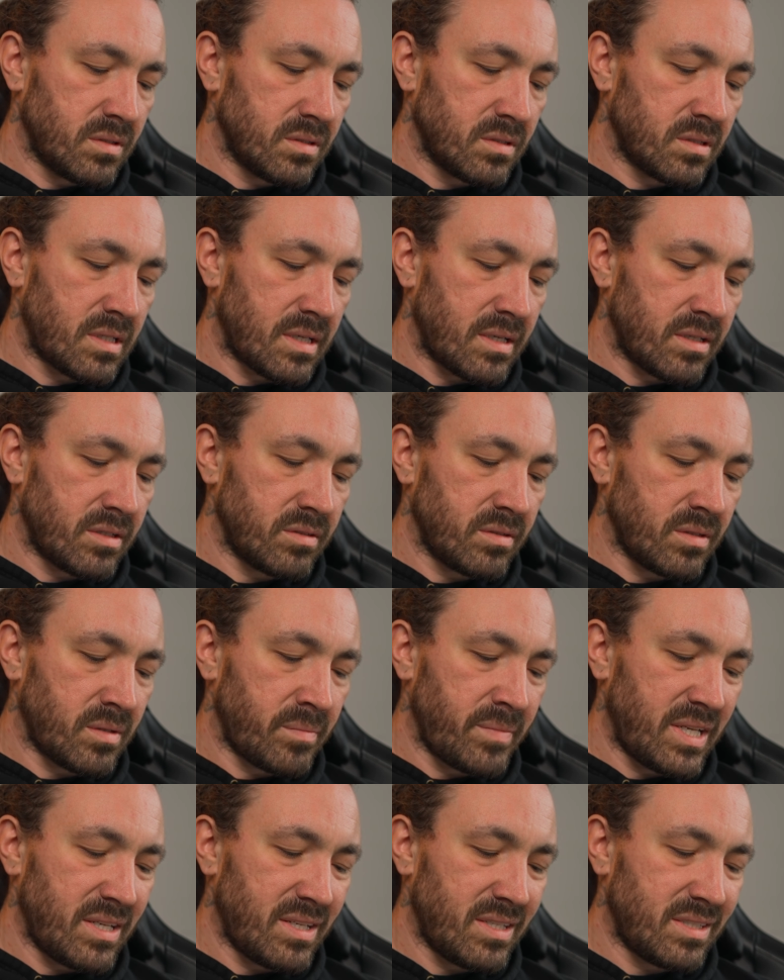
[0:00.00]
It's like, I
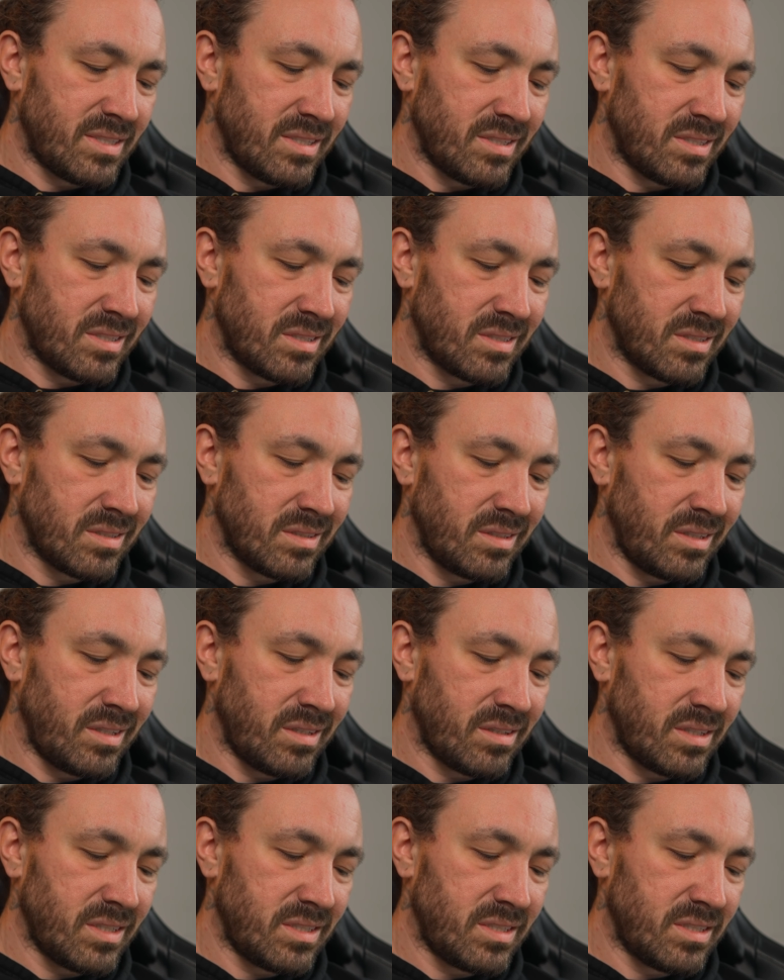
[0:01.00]
mean, this is, you
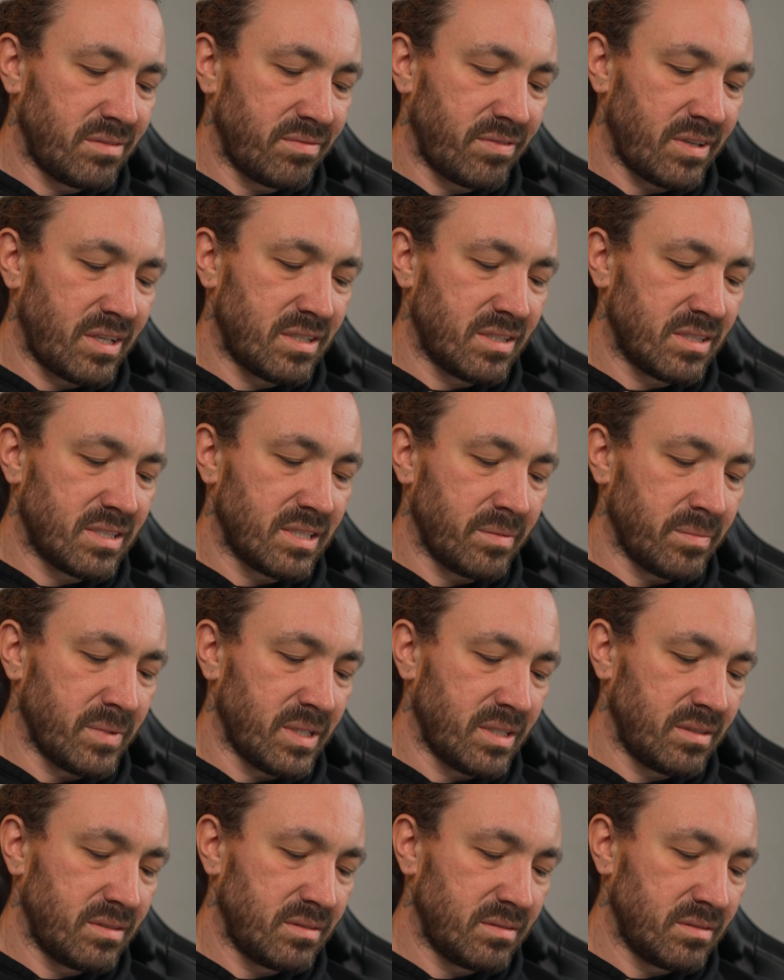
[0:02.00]
know, this is fantasy,
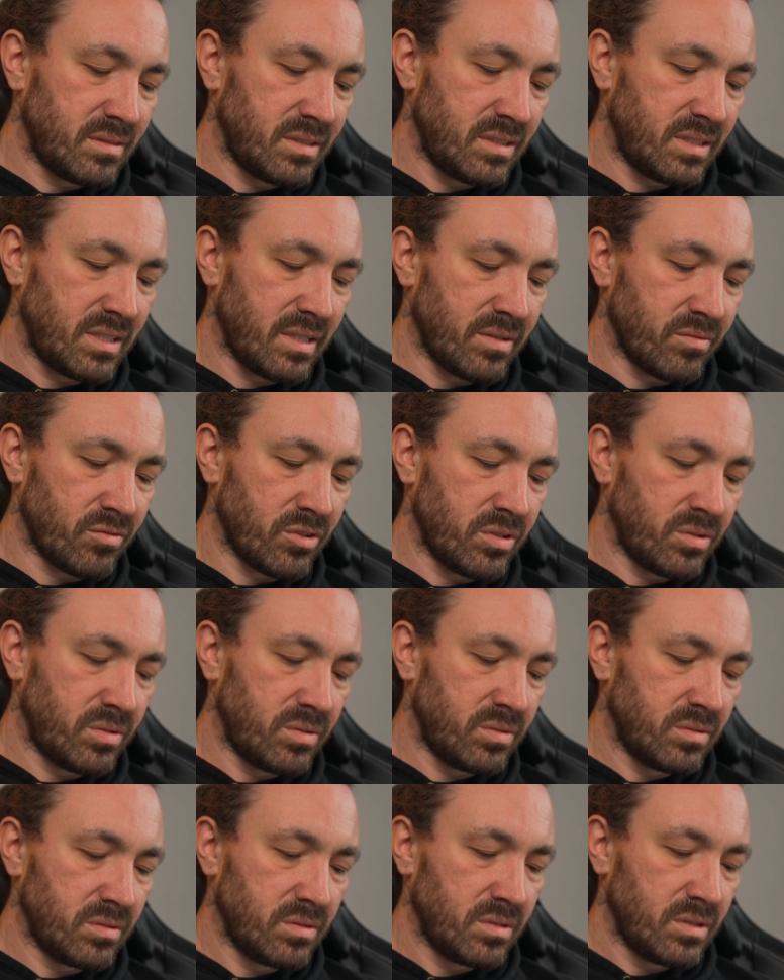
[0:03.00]
man. This ain't
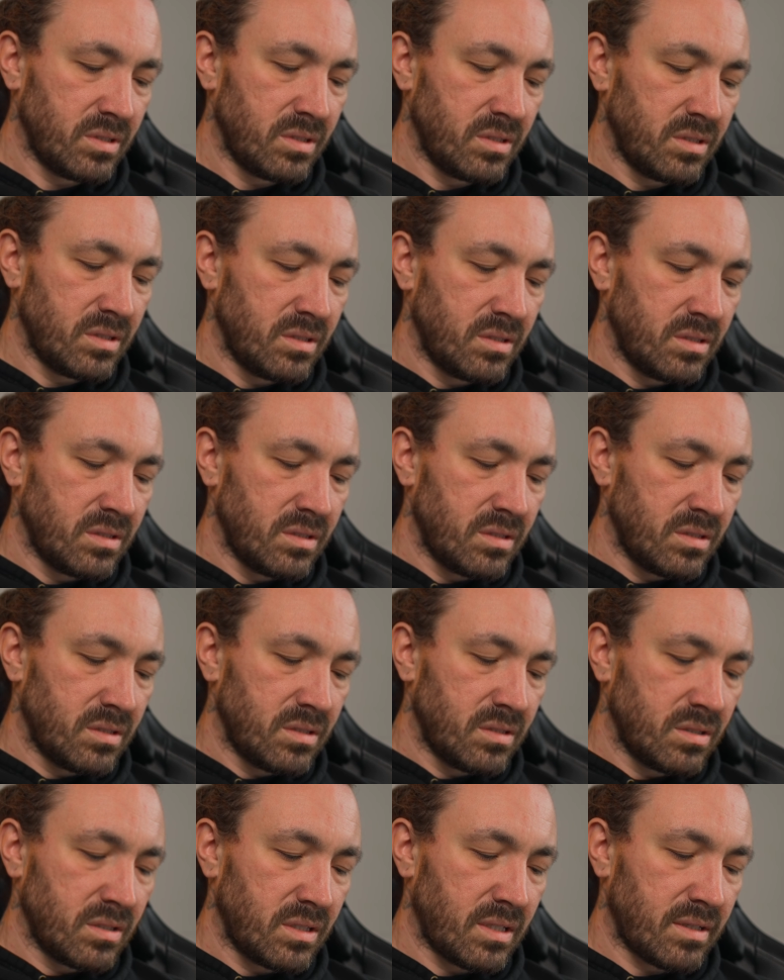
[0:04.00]
real.
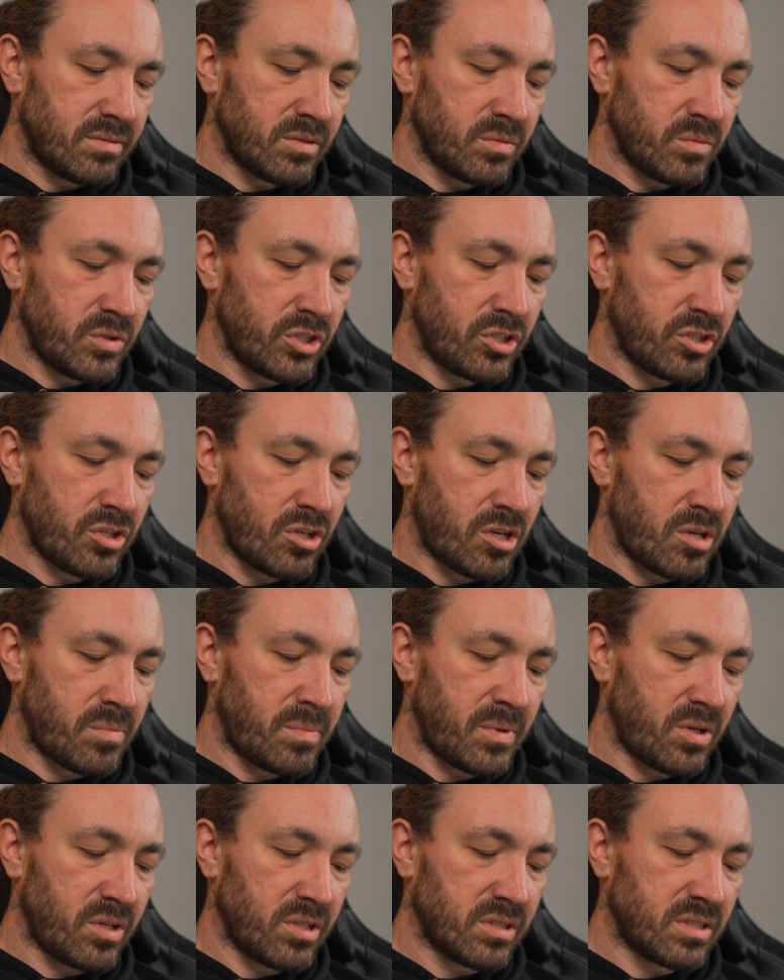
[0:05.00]
Can have some
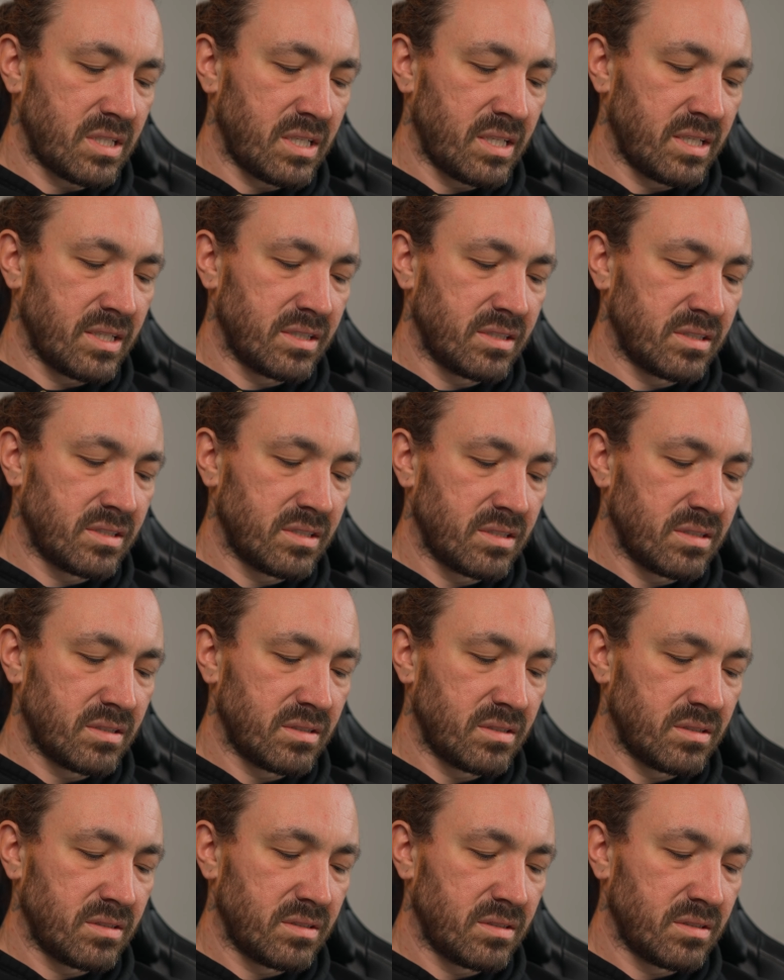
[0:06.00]
sharp ass legs.
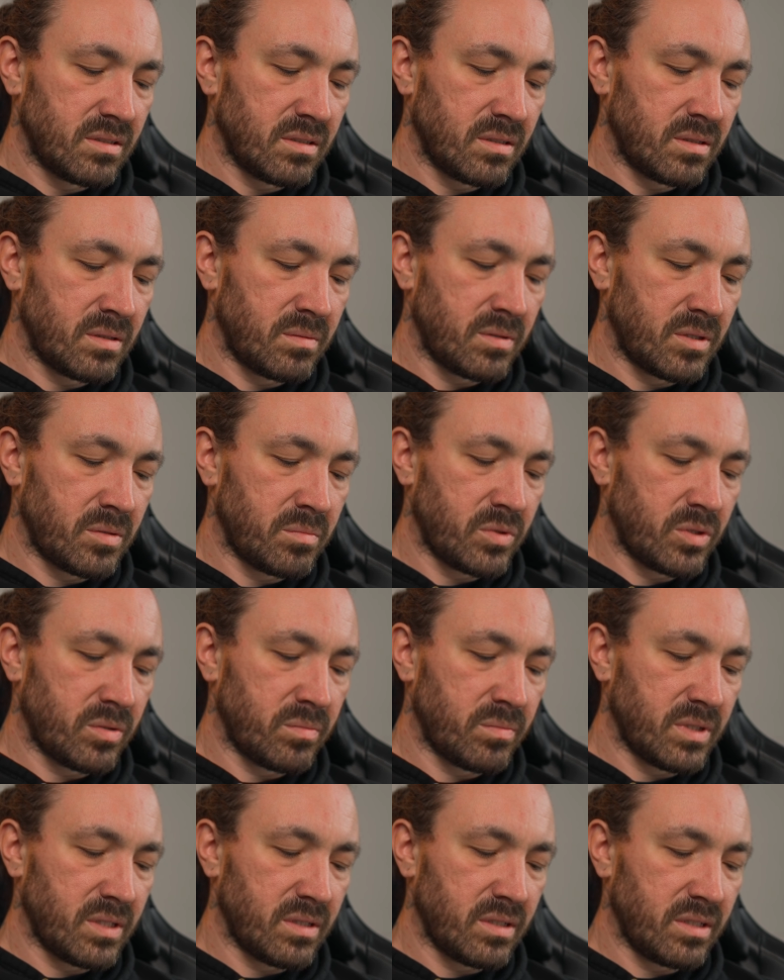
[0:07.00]
Come on the
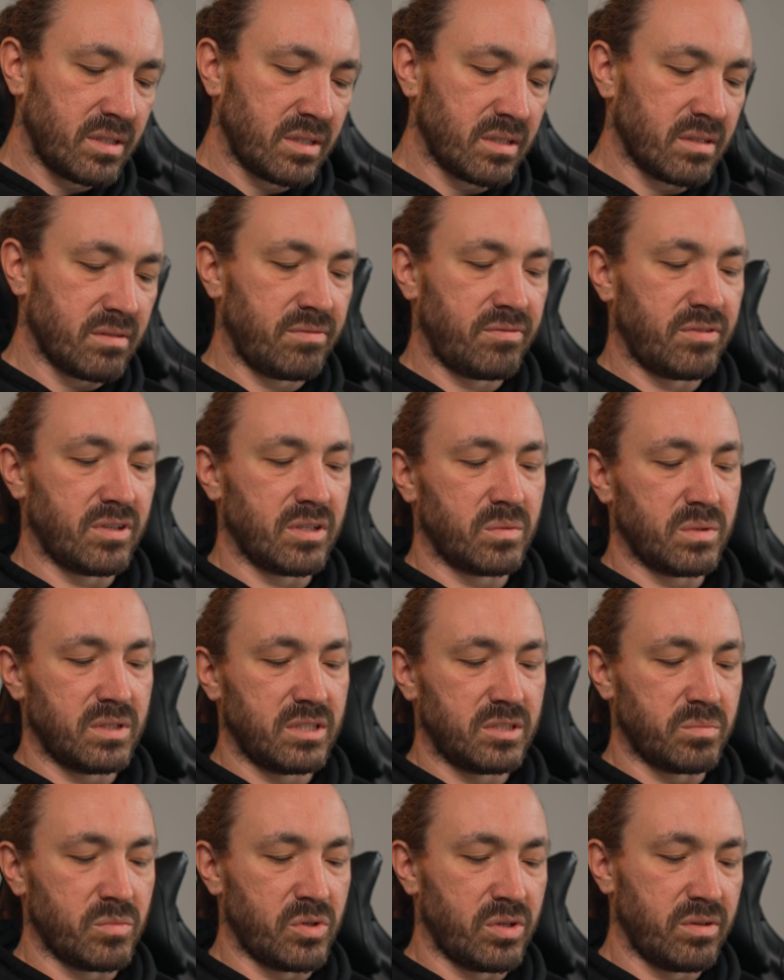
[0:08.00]
bottom there. You ain't gonna fuck with
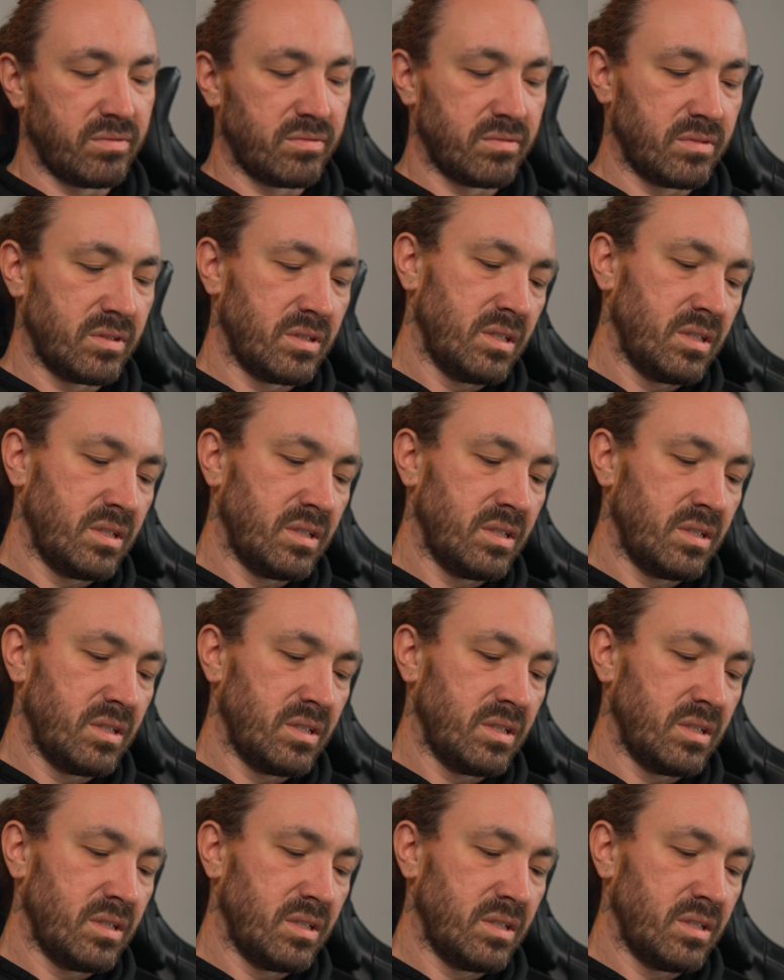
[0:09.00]
this moth.